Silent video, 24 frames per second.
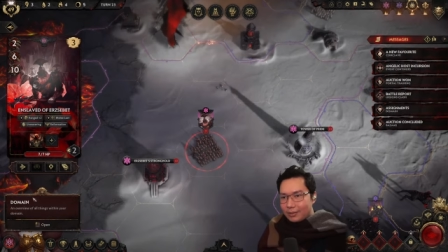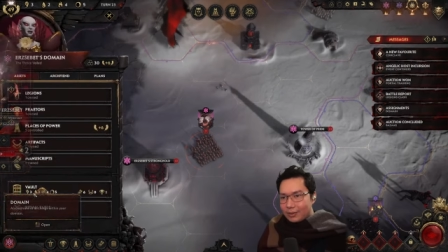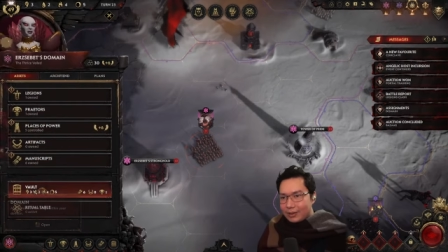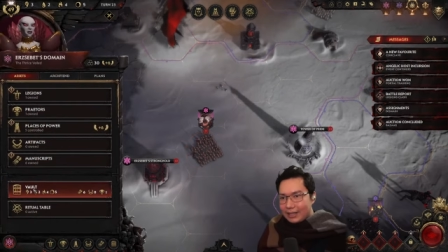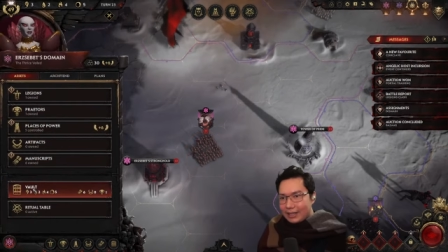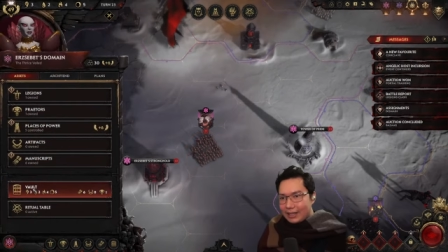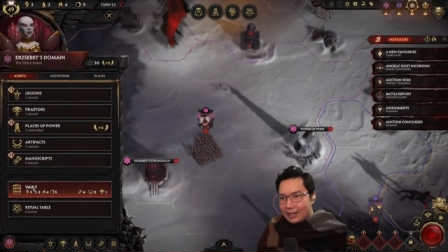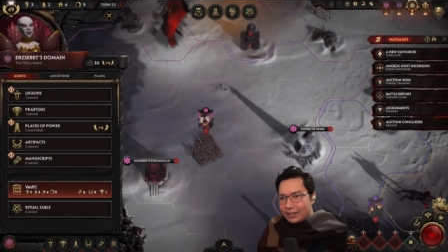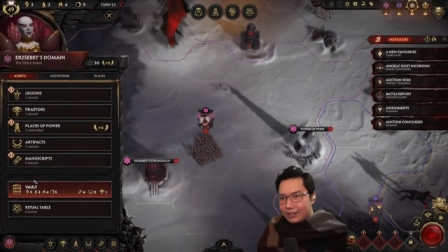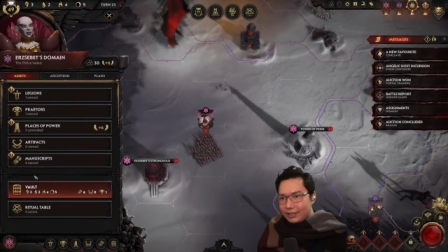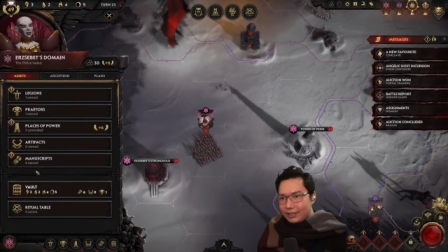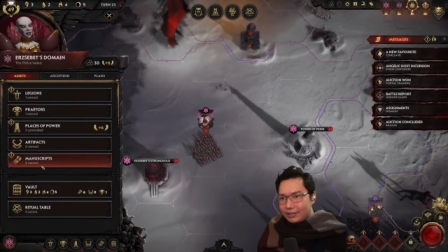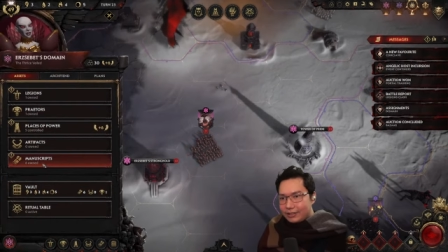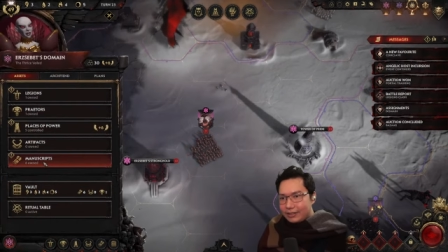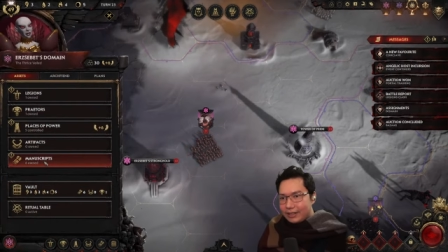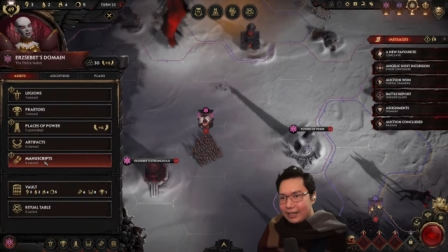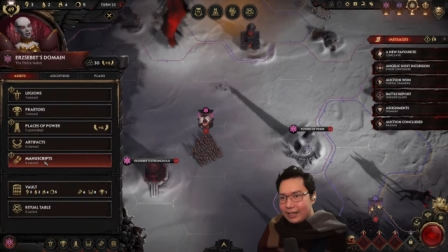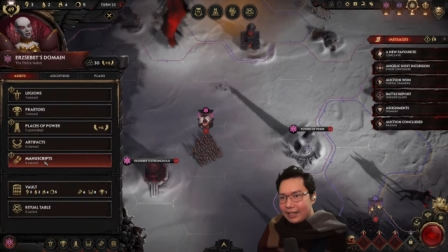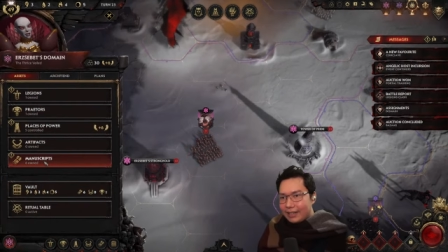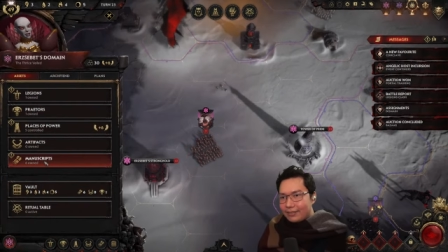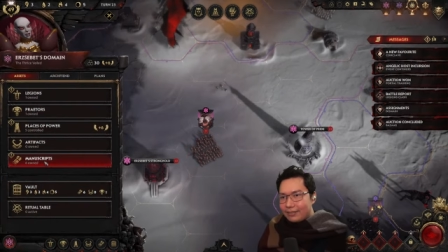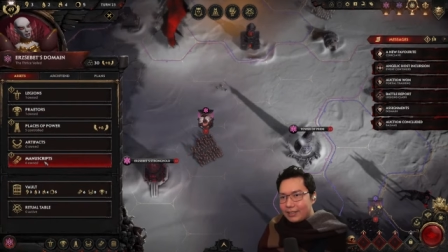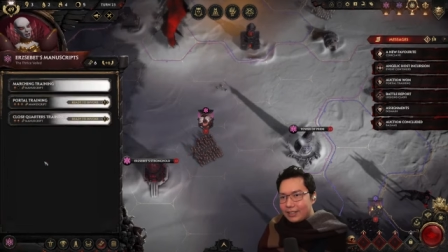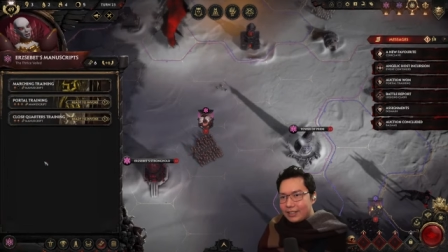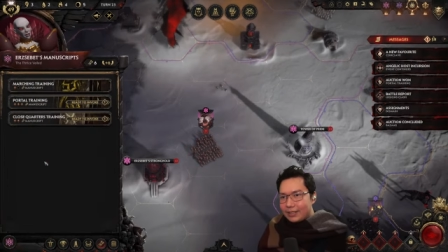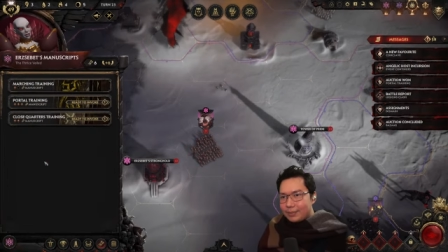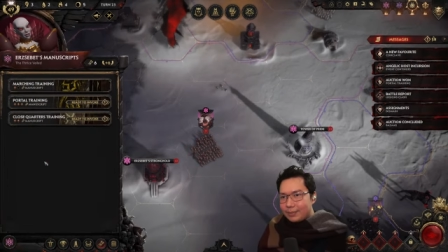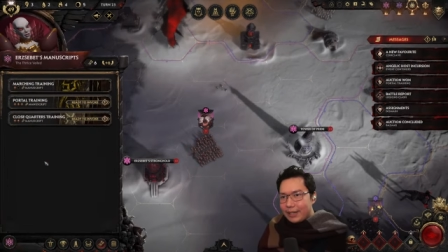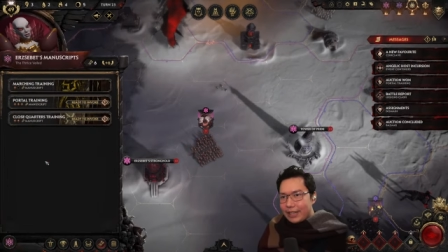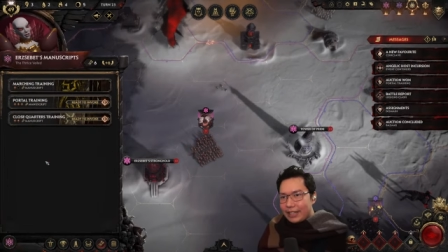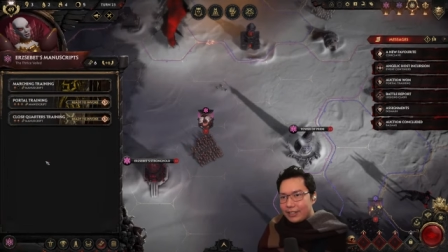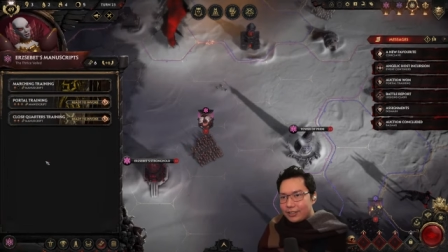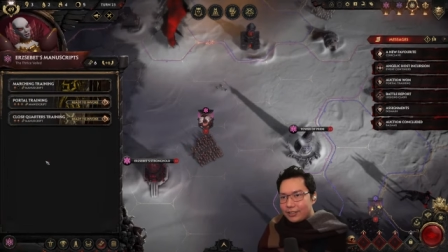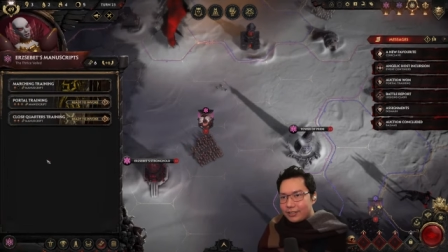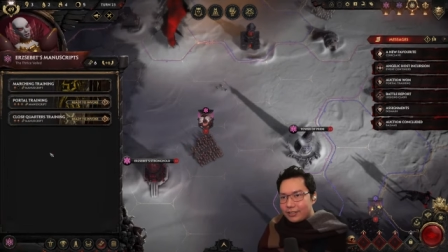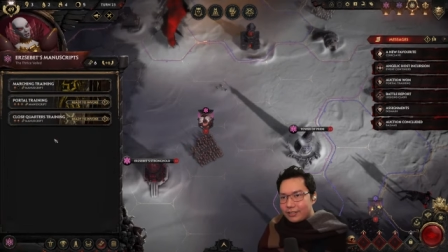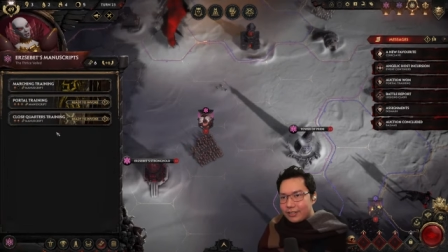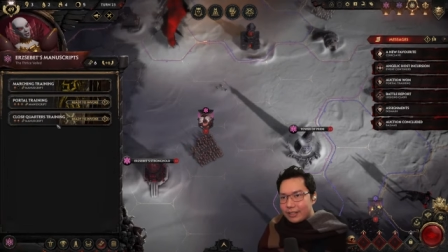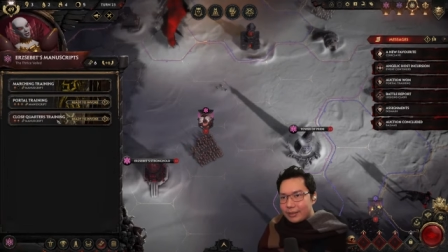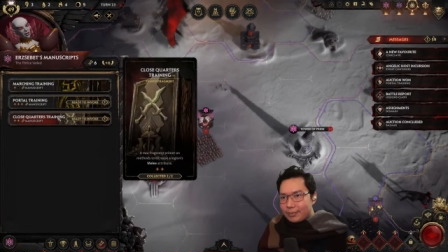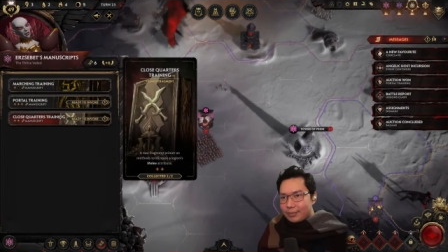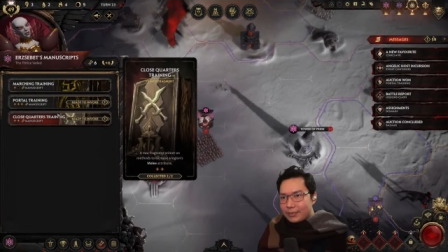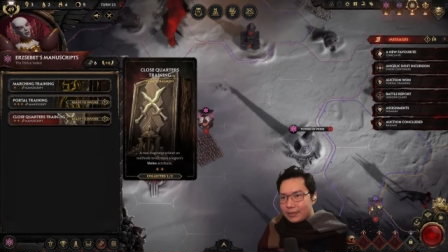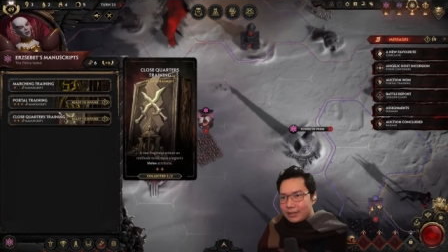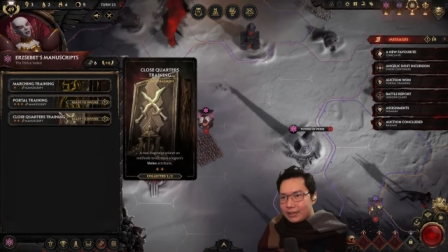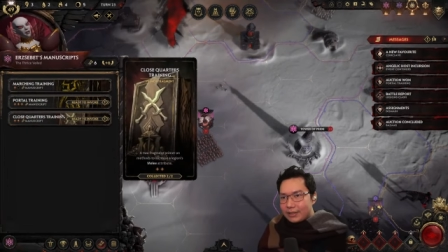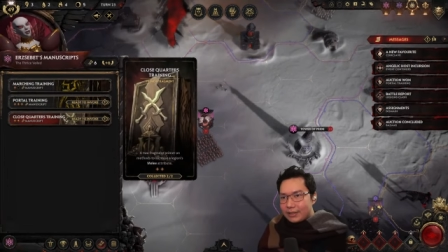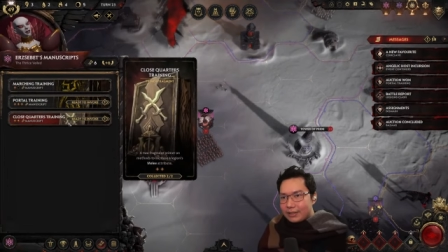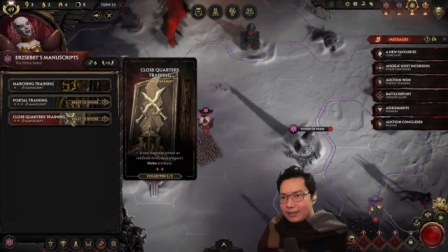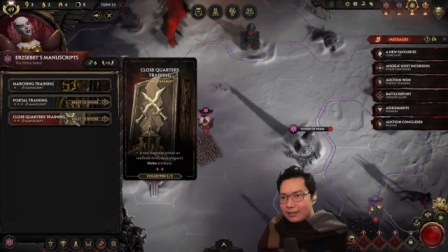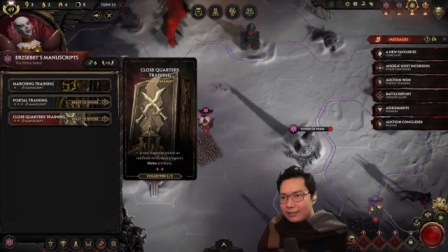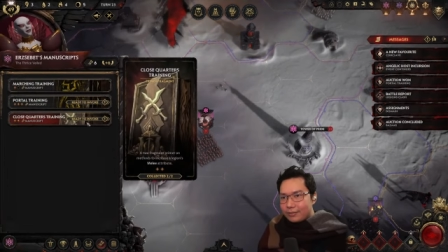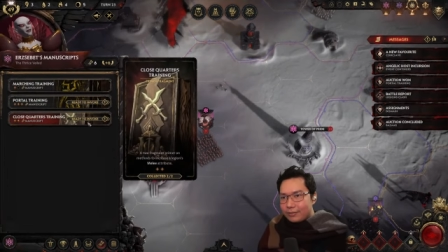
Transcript: well, I do have this manuscript